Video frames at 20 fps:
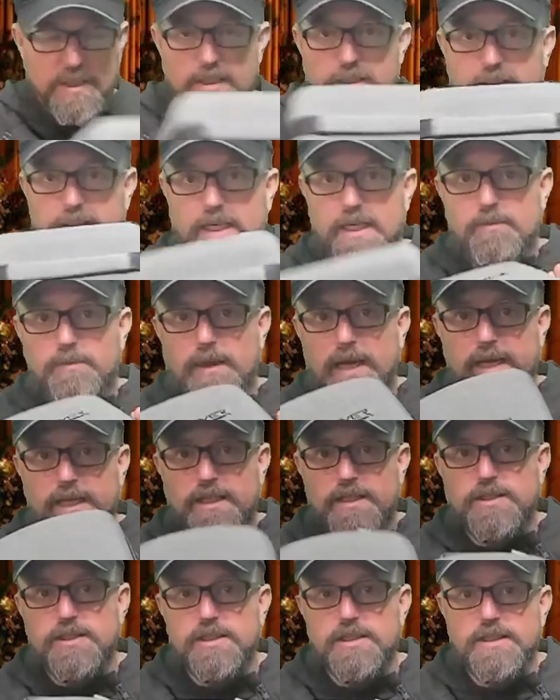Second
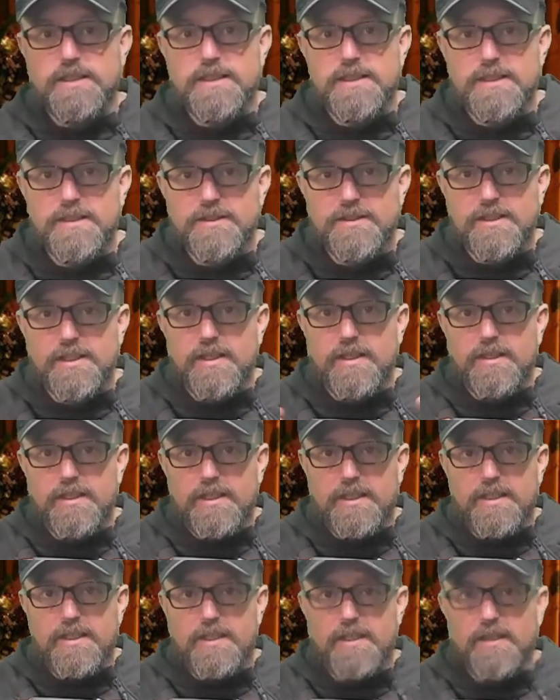package is
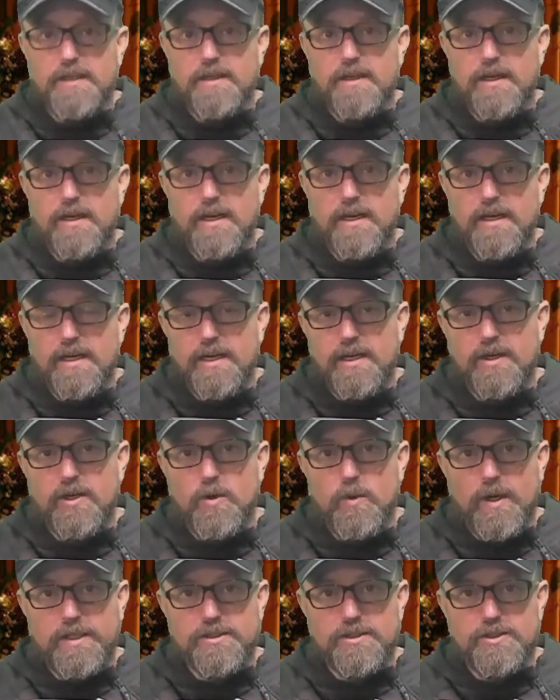the
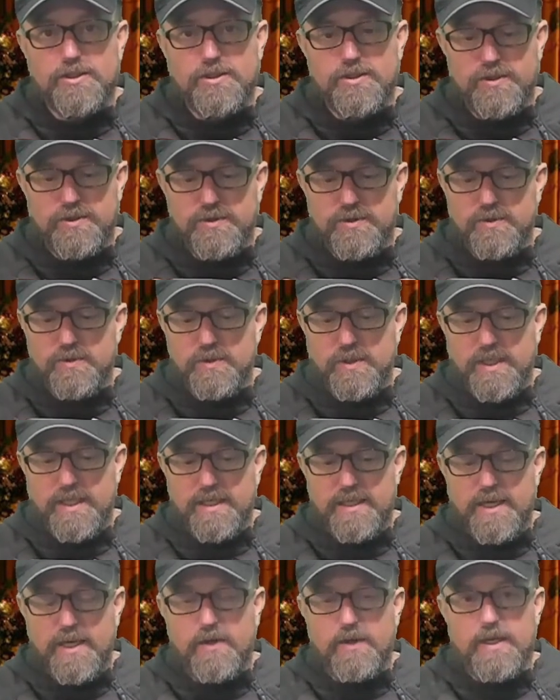Quest 2
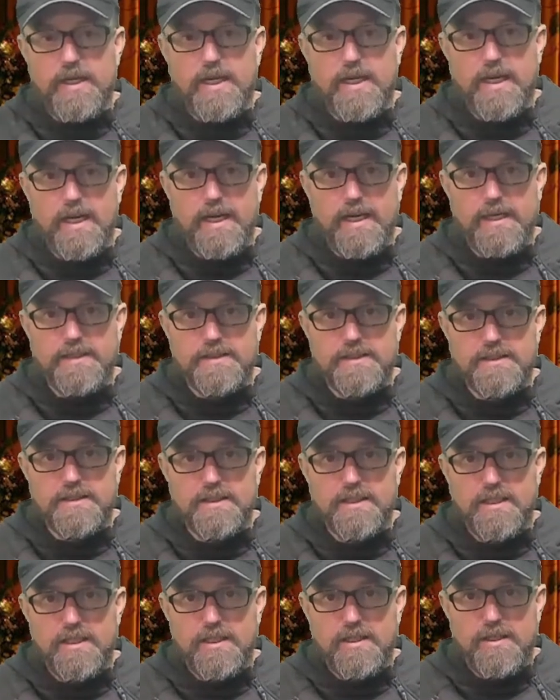carrying case
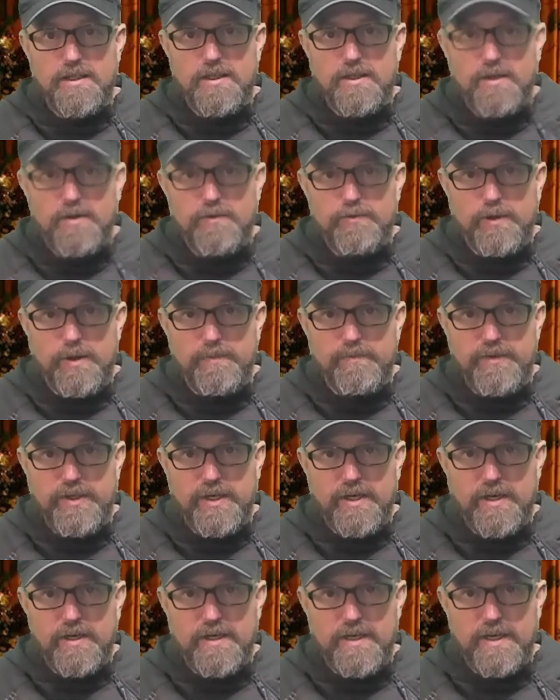from
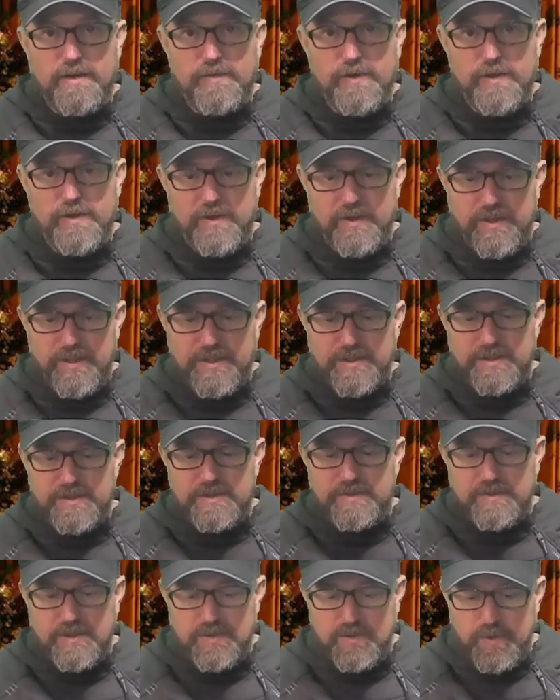VR Cover.
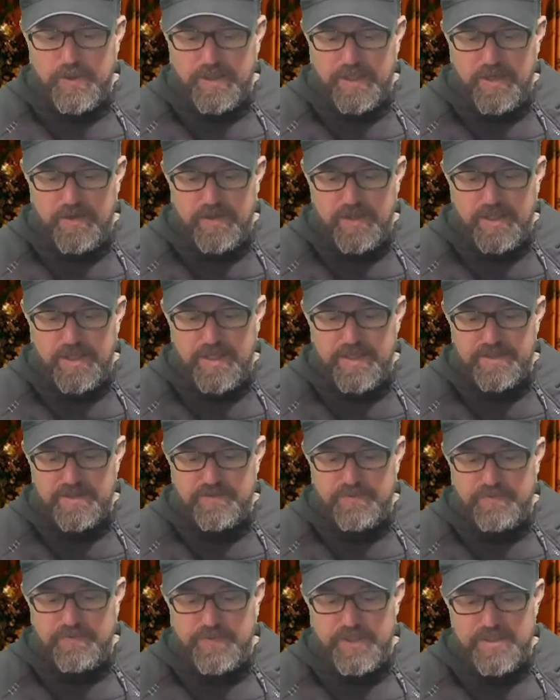This quick carrying case
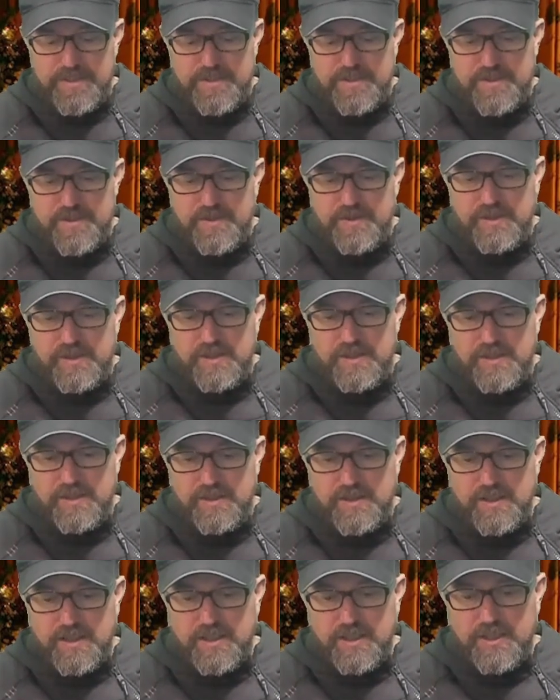fits
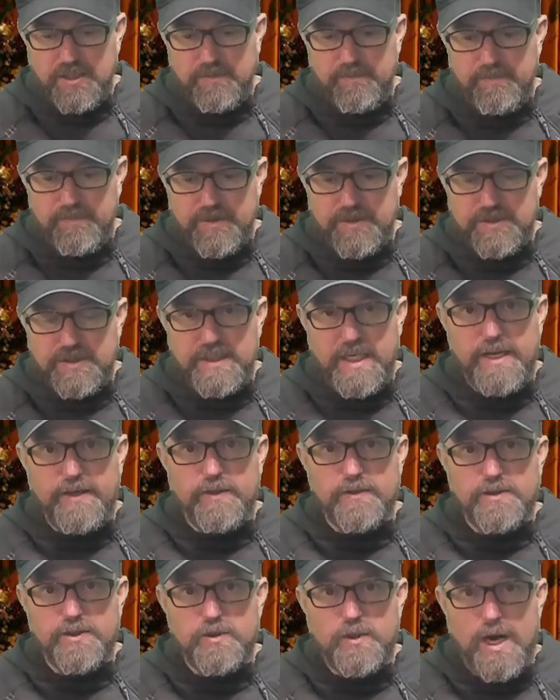the
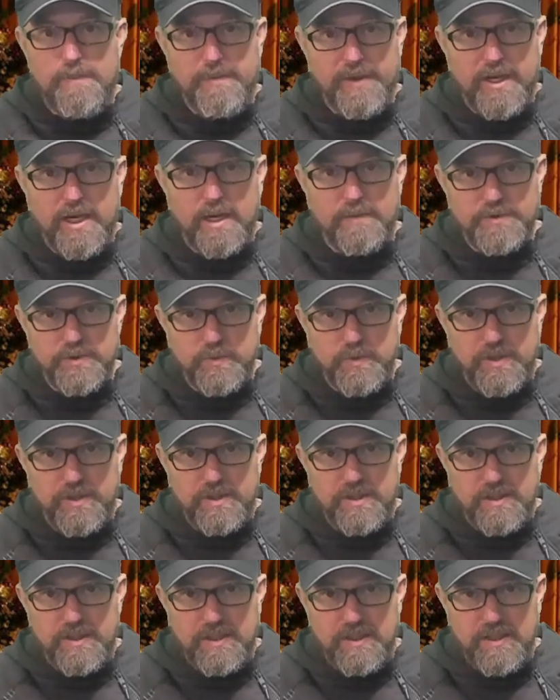standard strap that comes with
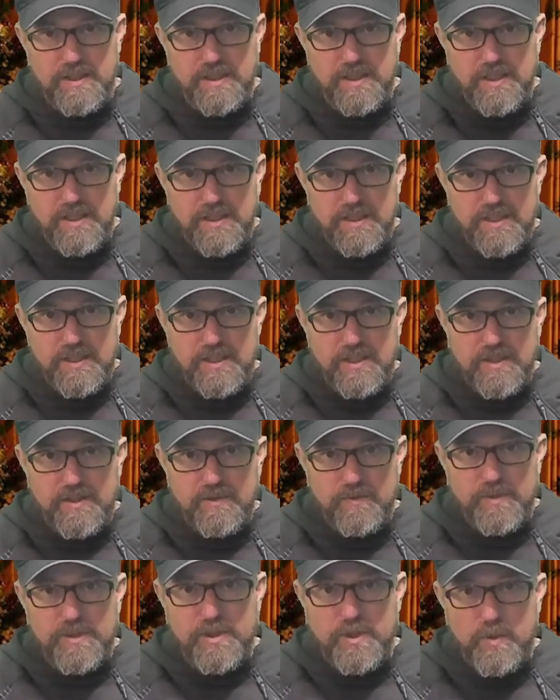the
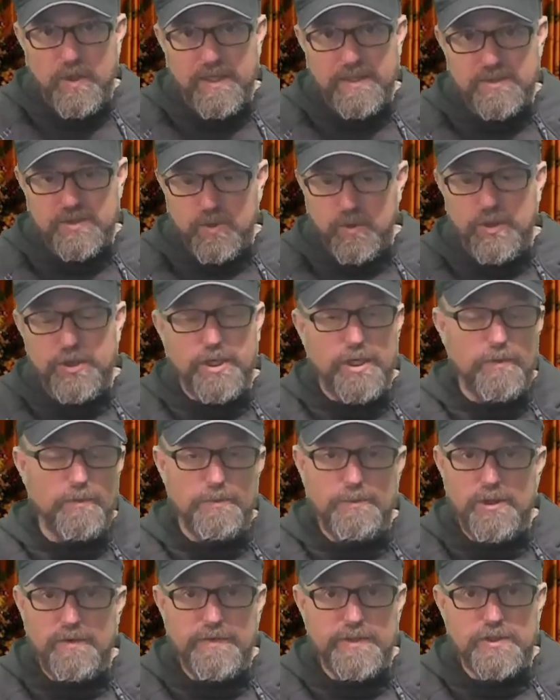Quest, or you can
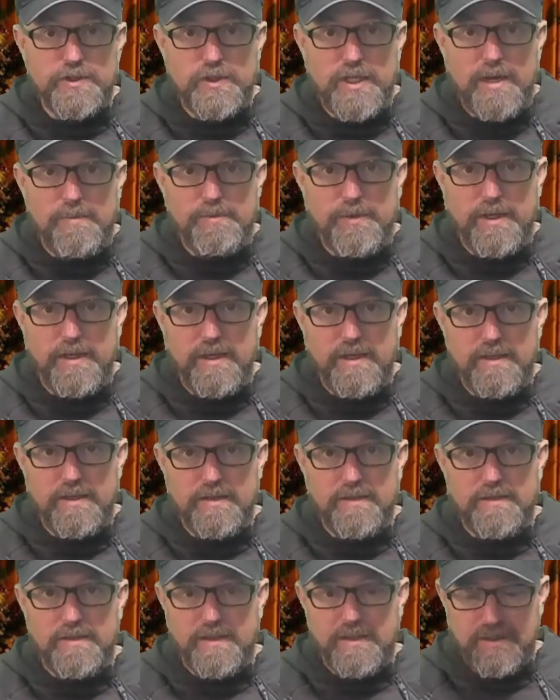remove your strap
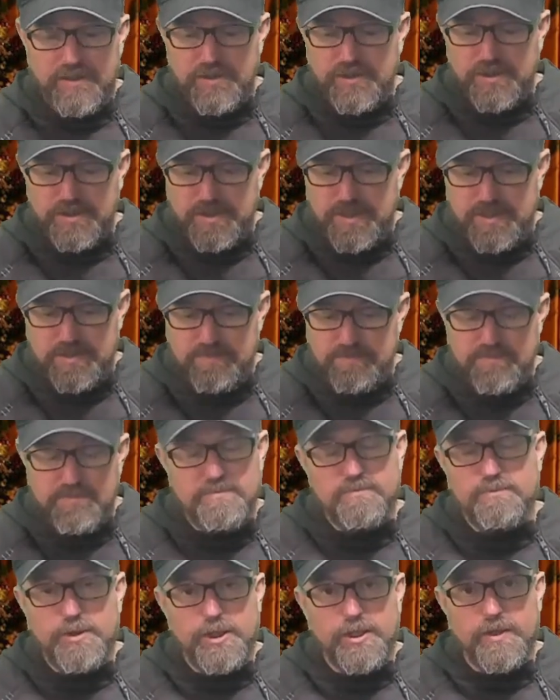and just
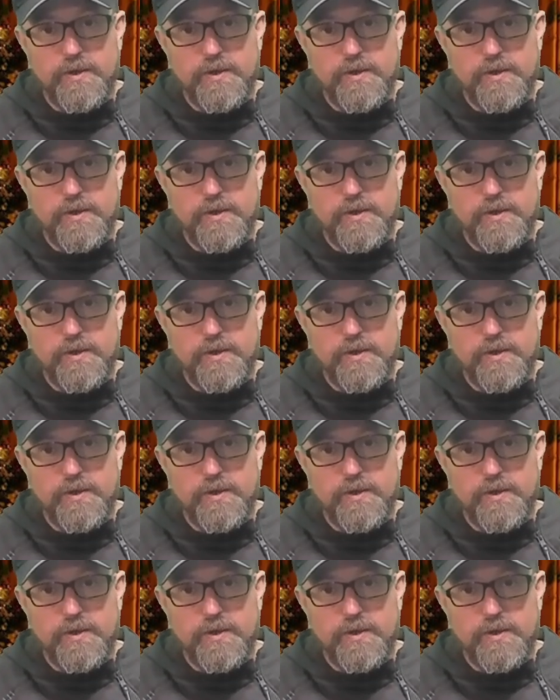put your